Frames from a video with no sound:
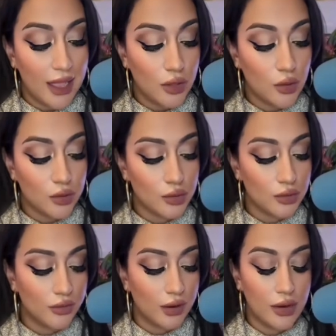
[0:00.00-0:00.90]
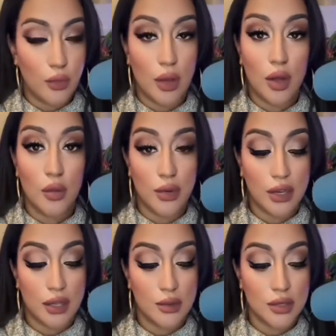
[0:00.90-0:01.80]
You also do very well when it
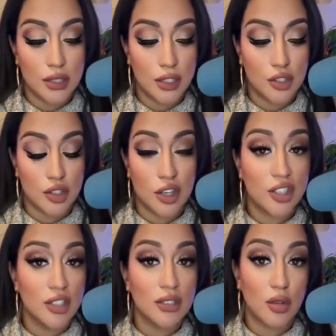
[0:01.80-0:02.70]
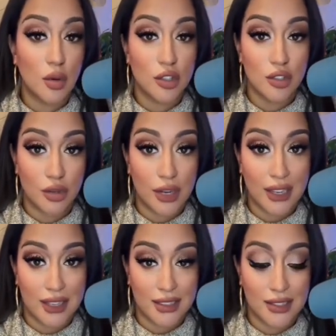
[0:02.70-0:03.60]
comes to constructions or
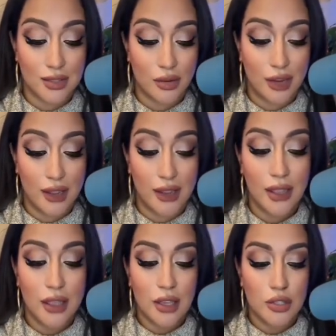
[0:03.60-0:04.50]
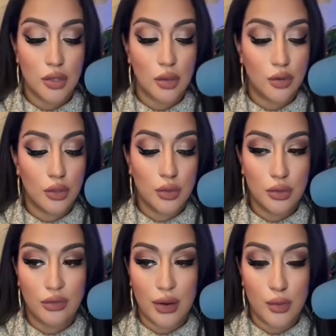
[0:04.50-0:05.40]
trades, all right? So you would do
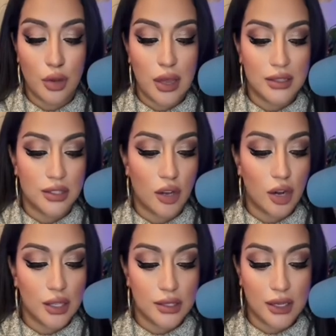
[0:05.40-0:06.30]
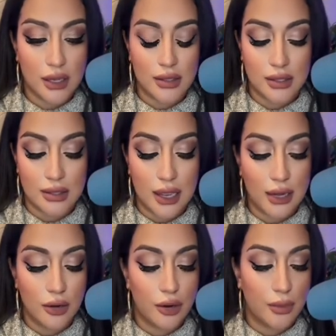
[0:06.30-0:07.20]
very well as an architect, a
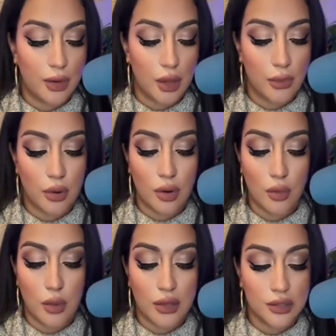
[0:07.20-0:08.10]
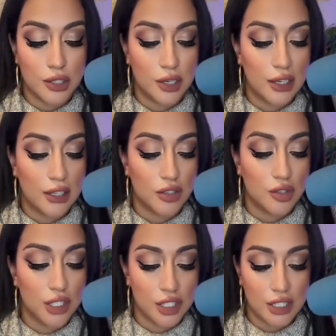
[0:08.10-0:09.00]
designer, a plumber, a welder,
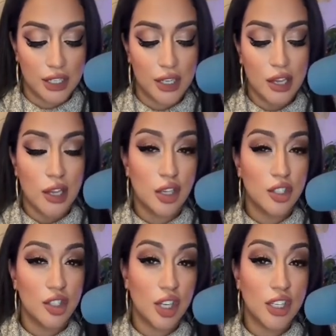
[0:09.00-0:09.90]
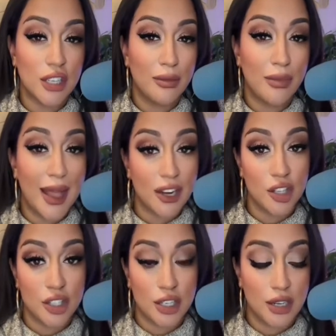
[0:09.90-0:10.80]
electrician, construction
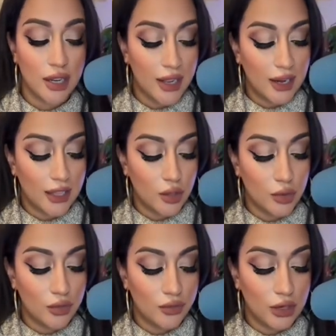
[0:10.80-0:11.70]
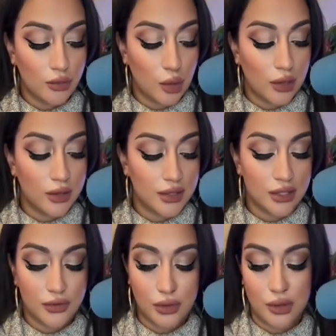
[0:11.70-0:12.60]
manager. Like you would do really well in this
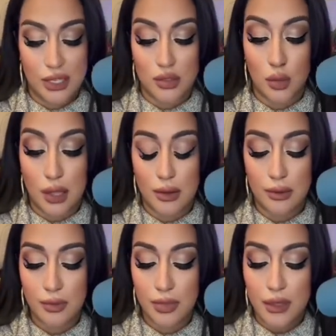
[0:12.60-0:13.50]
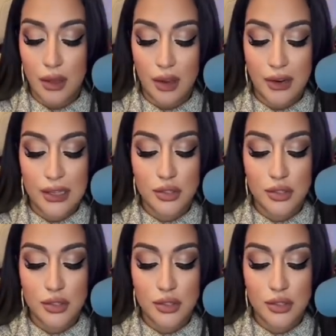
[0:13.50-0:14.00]
field as well. All right.